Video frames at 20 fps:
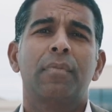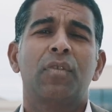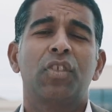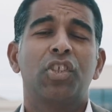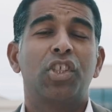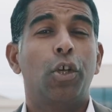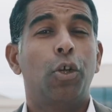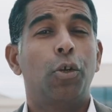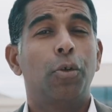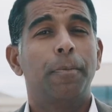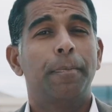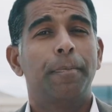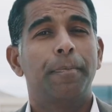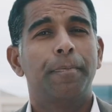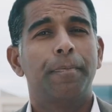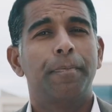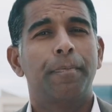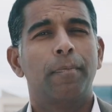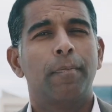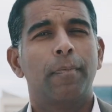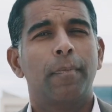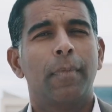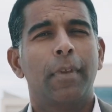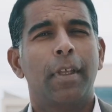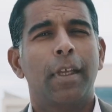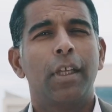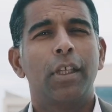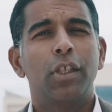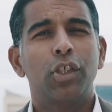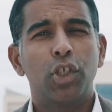So,
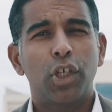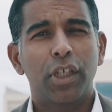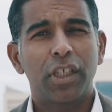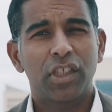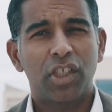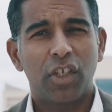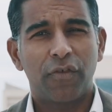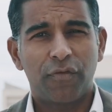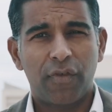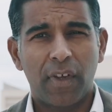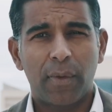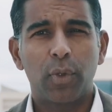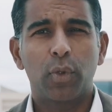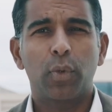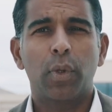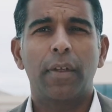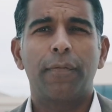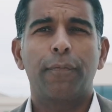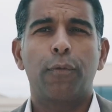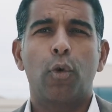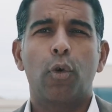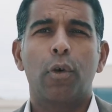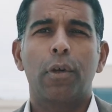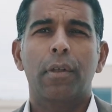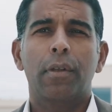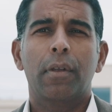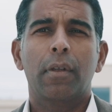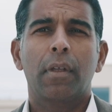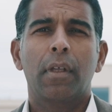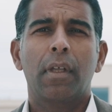join us on February 24th
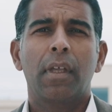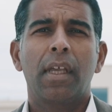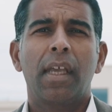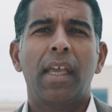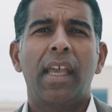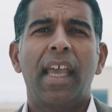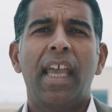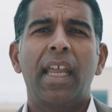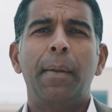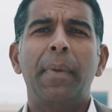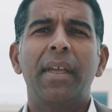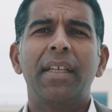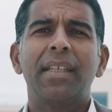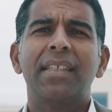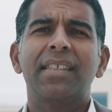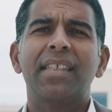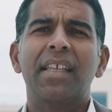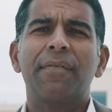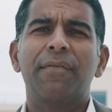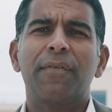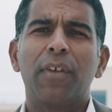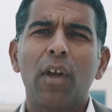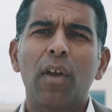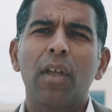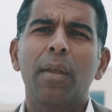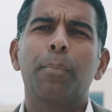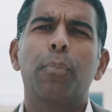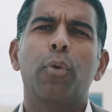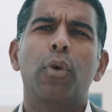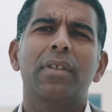and make this a
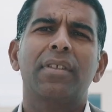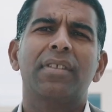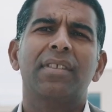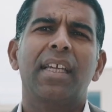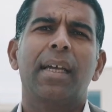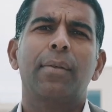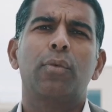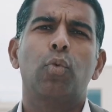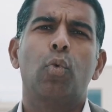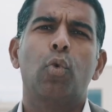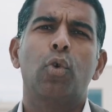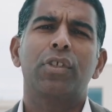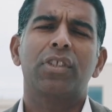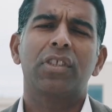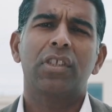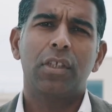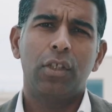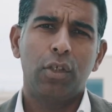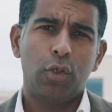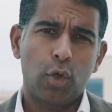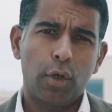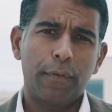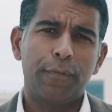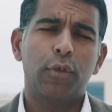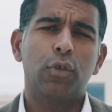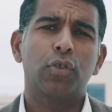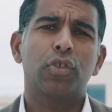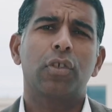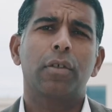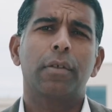very important step towards your
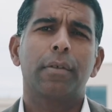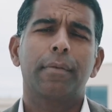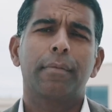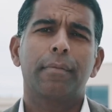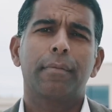future.